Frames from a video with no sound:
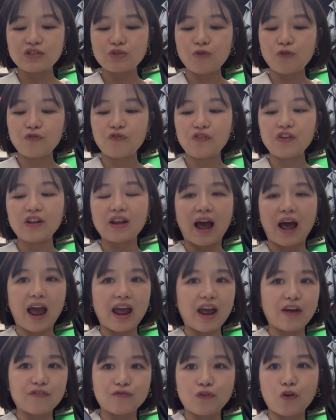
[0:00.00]
don't feel like
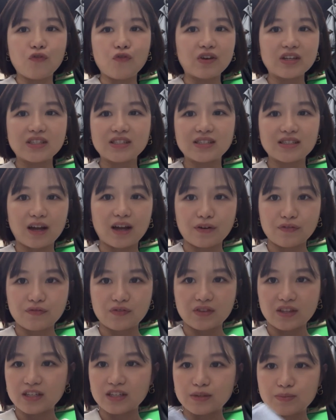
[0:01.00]
I have
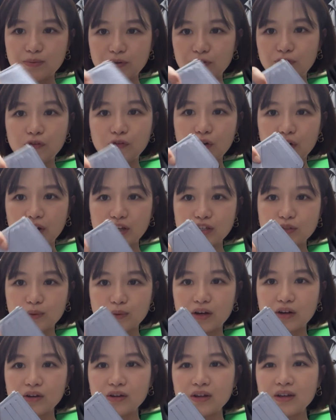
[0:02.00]
overstuffed this before as
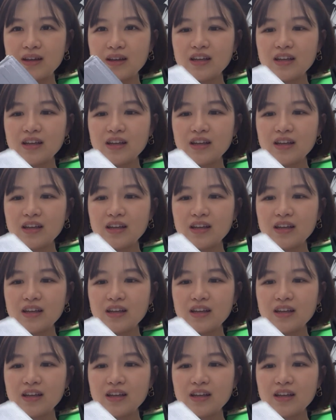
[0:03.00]
well.